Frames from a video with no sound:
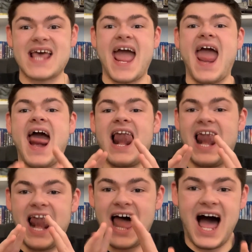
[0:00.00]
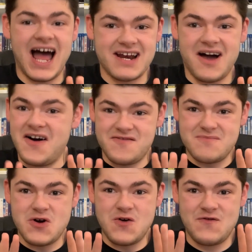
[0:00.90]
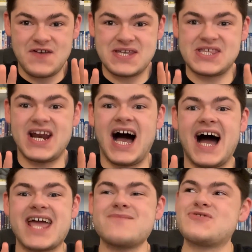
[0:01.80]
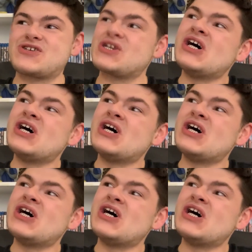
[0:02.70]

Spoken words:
a lot of movies that I am just